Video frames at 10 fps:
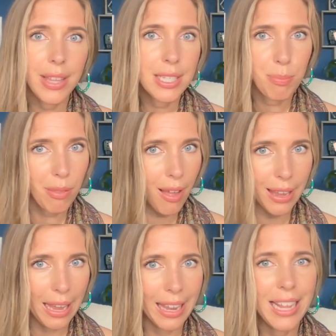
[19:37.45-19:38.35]
this
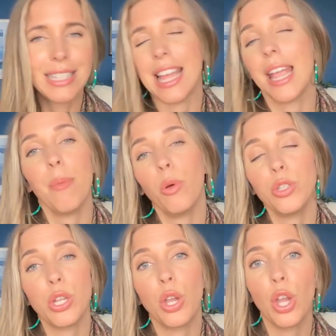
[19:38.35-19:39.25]
plugin, is able
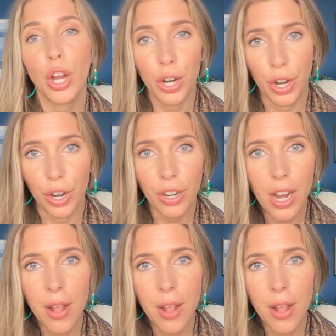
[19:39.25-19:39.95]
to learn